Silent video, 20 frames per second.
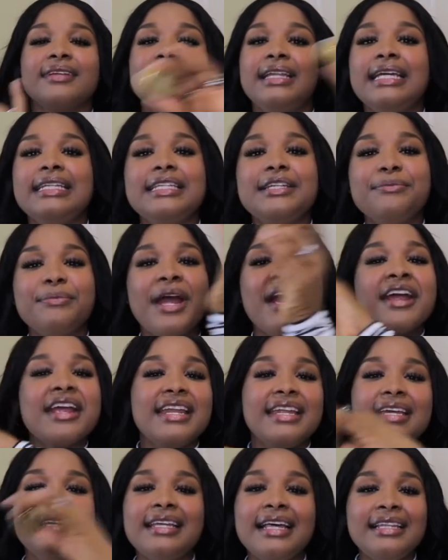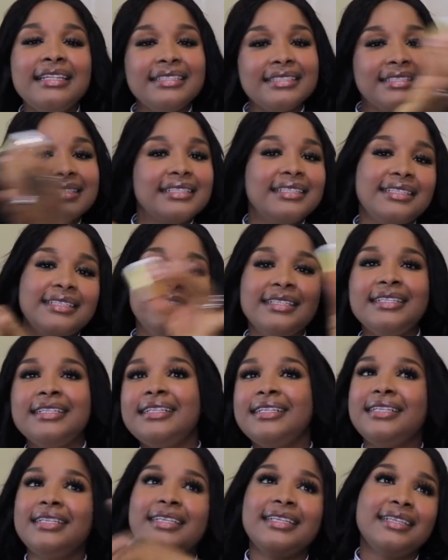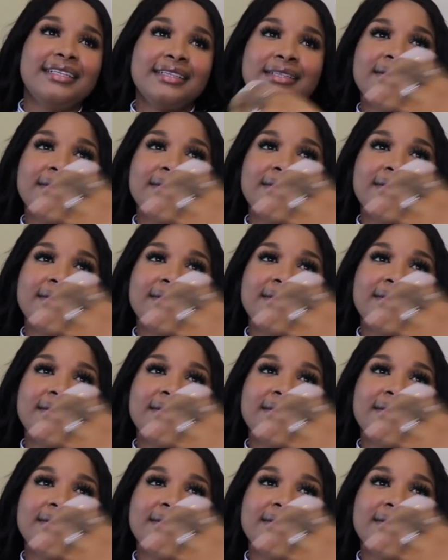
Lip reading: Let it marinate a little.